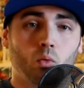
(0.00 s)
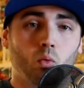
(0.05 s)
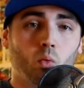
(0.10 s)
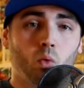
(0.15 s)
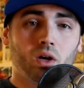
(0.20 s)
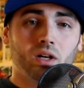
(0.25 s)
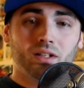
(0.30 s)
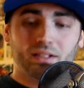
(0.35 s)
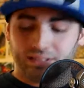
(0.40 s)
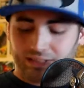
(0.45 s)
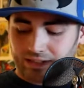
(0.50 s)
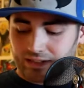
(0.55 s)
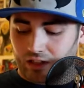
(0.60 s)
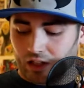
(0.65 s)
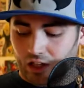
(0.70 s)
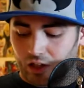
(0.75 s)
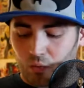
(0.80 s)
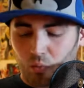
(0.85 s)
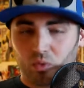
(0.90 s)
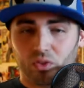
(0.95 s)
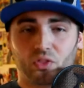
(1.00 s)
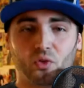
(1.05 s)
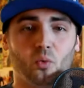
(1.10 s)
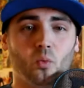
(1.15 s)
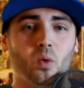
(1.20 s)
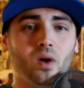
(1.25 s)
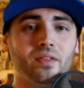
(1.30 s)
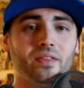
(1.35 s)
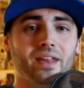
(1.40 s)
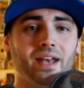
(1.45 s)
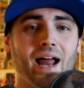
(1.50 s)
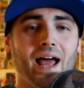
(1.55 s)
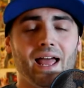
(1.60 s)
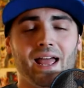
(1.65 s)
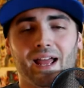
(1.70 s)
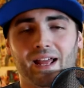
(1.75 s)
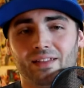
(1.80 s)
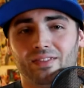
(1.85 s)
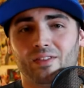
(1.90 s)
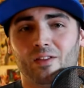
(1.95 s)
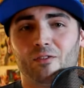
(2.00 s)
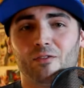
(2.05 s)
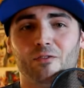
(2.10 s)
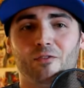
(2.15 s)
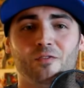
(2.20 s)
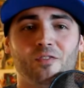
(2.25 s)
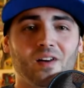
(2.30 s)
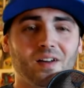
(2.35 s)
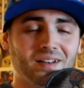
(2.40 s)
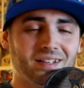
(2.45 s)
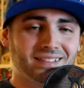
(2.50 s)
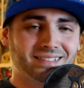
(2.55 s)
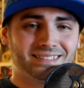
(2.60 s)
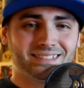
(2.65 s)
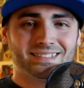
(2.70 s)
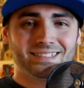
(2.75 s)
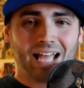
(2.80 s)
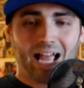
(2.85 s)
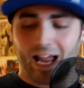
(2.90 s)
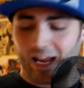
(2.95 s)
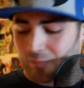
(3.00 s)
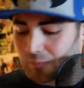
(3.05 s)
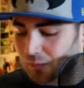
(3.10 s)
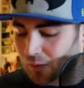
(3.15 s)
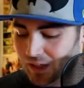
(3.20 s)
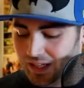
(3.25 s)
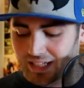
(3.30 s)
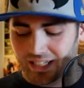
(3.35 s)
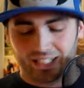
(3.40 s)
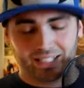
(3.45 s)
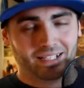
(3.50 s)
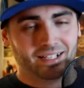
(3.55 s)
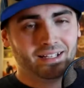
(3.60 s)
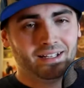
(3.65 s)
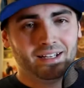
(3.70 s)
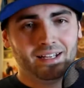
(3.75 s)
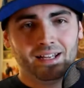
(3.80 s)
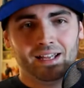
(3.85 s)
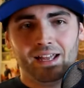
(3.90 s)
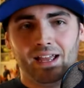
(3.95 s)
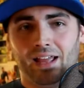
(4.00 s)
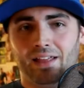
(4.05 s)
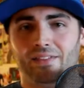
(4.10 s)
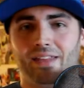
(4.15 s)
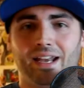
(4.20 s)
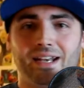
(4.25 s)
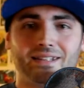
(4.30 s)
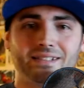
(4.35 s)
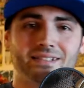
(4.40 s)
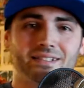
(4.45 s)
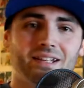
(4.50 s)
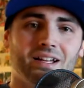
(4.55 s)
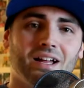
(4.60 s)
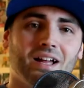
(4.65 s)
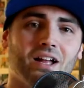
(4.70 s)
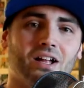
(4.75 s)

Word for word: We're going to start with the one that I had the funnest time reading, and that is